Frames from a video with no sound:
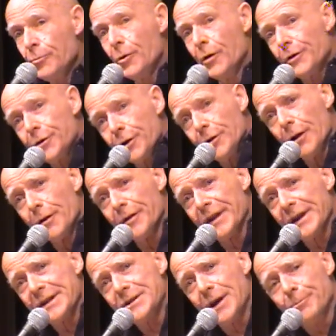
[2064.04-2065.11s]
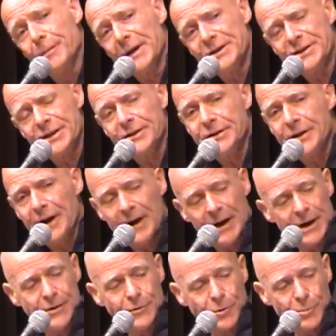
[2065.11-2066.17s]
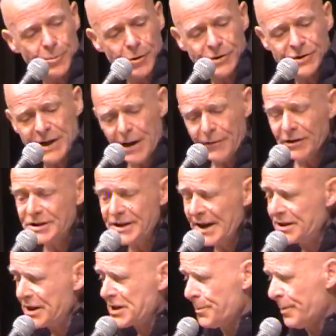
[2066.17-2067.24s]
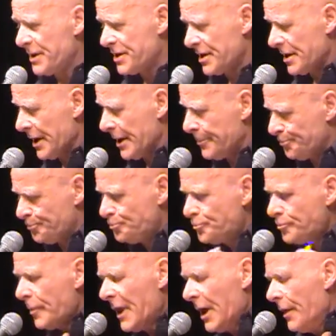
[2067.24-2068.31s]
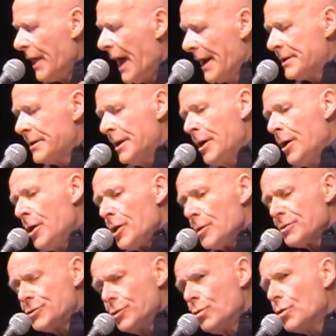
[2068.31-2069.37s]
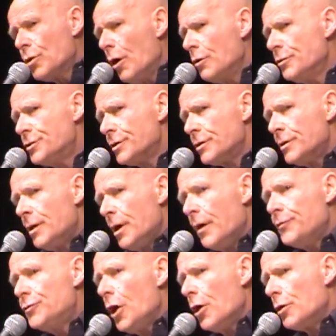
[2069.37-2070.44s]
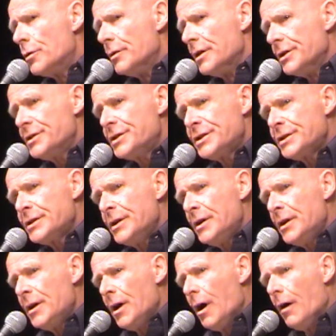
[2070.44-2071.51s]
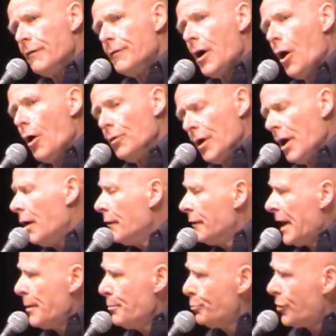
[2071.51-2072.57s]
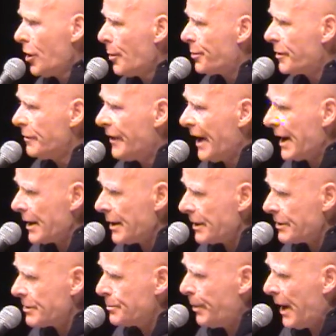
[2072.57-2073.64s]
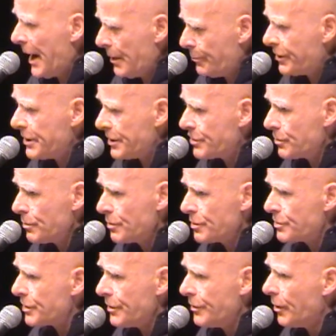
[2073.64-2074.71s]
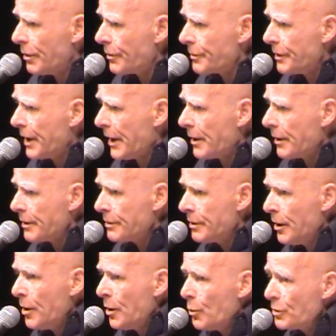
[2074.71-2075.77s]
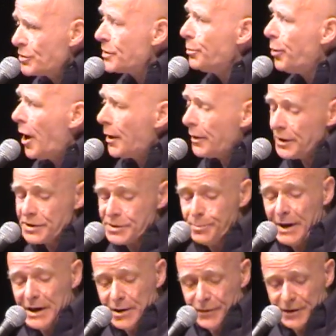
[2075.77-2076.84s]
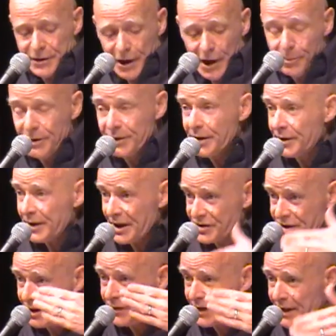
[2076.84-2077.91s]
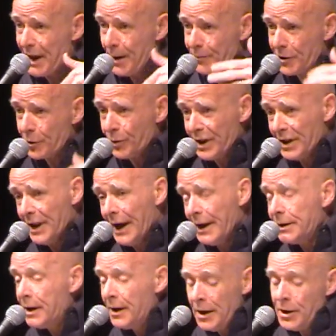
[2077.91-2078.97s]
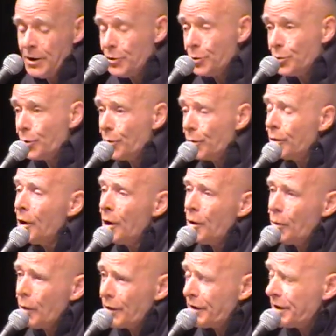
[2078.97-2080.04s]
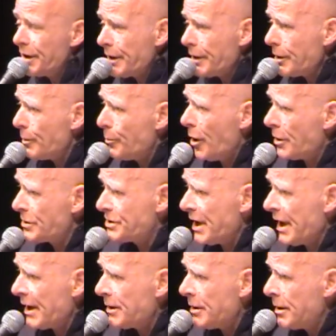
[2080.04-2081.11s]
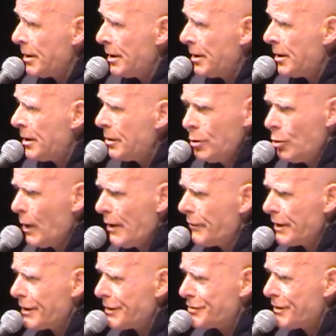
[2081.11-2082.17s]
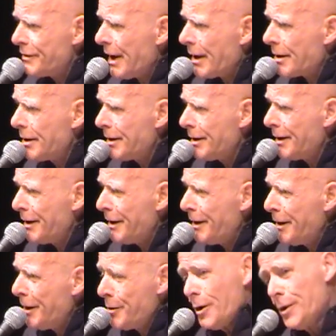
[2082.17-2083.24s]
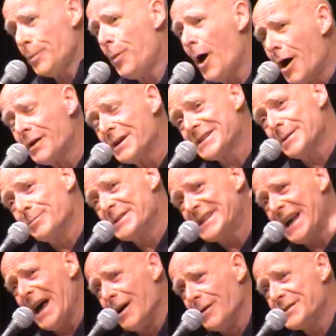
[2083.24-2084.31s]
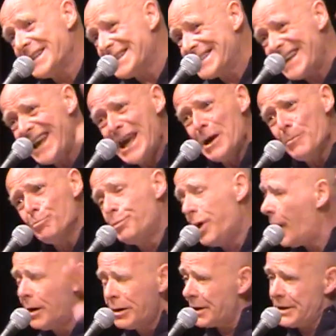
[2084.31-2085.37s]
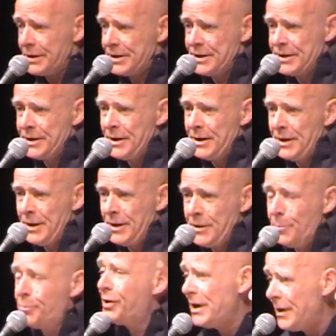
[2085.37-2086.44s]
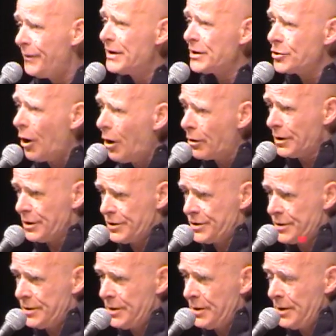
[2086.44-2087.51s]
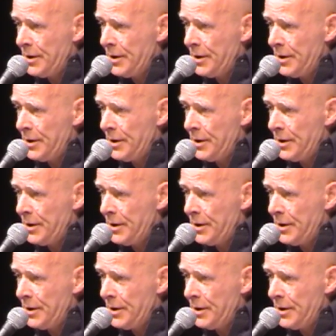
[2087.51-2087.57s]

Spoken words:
I want to another thing that's not mentioned in the report. Saville says explicitly that there was no culture of tolerance of improper violence by British soldiers in Northern Ireland, which the Paras might have interpreted as giving them the green light to do what they did on the Bogside. No evidence of that. Now the Paras themselves, the same Paras, the previous August,